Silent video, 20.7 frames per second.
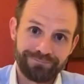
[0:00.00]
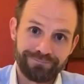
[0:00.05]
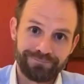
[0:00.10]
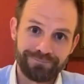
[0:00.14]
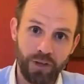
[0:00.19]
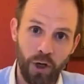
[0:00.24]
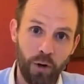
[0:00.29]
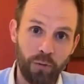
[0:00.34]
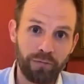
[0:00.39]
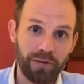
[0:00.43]

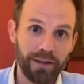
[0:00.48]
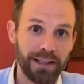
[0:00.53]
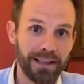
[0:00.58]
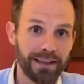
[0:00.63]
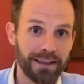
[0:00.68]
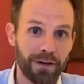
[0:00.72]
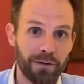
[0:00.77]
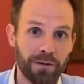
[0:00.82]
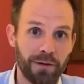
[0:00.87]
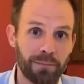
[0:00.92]
hopefully
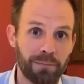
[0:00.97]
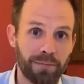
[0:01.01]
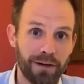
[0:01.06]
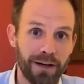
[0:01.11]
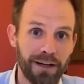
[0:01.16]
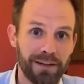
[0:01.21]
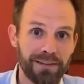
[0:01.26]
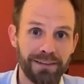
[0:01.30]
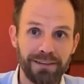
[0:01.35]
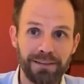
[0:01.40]
lower
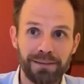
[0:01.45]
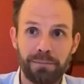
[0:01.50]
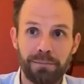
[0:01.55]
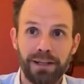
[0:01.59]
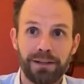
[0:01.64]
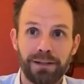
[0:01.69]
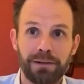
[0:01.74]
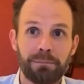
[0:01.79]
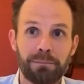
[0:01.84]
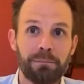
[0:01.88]
prices,
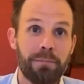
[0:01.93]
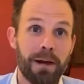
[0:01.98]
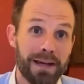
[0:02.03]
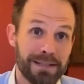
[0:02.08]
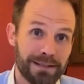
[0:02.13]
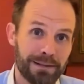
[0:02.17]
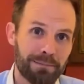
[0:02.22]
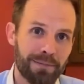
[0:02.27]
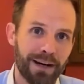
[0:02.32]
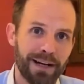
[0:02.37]

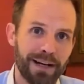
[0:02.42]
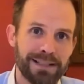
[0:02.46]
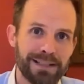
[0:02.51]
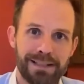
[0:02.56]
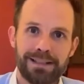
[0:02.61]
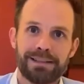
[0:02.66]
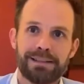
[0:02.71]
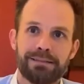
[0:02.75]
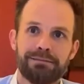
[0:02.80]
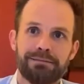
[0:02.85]
best
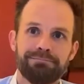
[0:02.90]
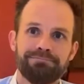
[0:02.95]
prices.